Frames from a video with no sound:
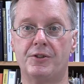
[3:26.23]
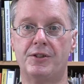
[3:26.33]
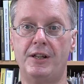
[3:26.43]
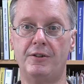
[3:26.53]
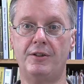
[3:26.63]

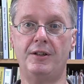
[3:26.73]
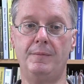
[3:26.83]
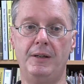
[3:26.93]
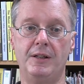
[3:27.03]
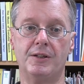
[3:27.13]
Austerity
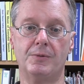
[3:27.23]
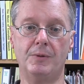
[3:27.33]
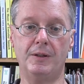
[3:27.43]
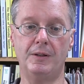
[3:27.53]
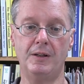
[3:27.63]
means
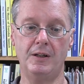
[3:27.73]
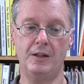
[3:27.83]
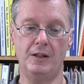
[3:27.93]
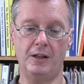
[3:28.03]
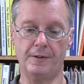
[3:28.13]
when
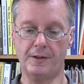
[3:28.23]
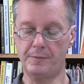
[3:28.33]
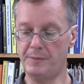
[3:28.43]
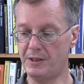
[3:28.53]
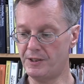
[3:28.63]
a
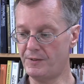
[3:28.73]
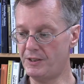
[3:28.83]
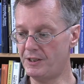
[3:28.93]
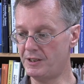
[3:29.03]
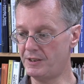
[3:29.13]
government is
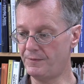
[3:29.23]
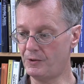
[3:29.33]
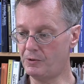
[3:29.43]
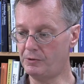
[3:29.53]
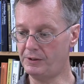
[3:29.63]
facing
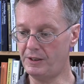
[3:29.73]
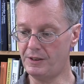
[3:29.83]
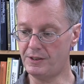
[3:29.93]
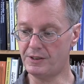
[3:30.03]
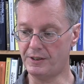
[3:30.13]

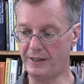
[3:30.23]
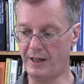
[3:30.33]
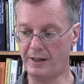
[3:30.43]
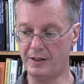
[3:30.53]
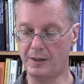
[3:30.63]
difficulties like
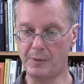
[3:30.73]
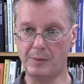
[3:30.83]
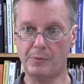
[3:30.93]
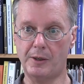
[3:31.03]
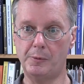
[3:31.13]

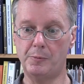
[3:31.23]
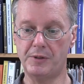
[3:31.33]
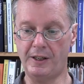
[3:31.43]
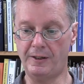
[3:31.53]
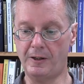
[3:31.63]
economic
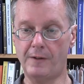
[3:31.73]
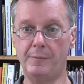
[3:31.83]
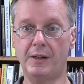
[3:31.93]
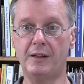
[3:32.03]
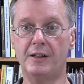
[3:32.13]
problems and the
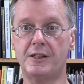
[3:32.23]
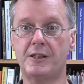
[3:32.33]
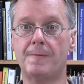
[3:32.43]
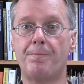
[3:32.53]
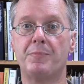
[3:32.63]
government
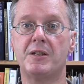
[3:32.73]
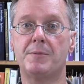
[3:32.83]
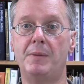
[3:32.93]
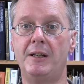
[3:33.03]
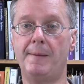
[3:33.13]
cuts
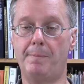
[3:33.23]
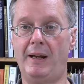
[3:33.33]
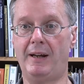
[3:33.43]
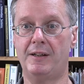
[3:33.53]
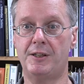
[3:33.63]
spending
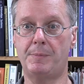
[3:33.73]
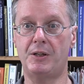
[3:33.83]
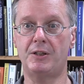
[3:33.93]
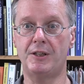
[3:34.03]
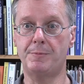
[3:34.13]
back,
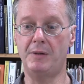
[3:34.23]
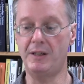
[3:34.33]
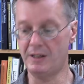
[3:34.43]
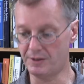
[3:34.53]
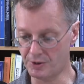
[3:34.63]
especially
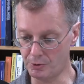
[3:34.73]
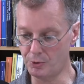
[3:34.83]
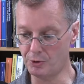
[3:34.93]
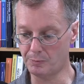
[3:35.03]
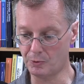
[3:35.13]
spending on
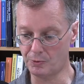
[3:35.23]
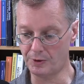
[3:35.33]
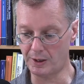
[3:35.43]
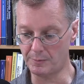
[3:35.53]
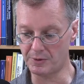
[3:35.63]
social
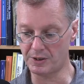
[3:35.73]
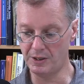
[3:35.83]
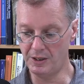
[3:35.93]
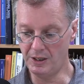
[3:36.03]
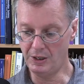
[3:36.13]
programs
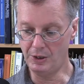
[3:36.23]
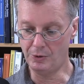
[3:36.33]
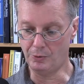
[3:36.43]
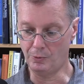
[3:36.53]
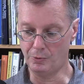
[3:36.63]

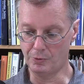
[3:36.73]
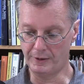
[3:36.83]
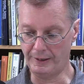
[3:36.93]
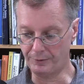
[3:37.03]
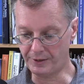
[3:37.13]
or
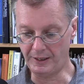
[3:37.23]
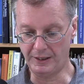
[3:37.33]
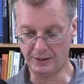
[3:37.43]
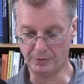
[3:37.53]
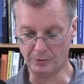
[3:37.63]

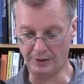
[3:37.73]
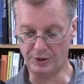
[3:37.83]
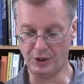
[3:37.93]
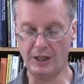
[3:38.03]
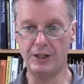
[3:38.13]
healthcare or
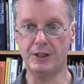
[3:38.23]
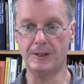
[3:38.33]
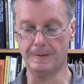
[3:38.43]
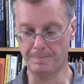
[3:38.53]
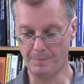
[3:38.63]
education.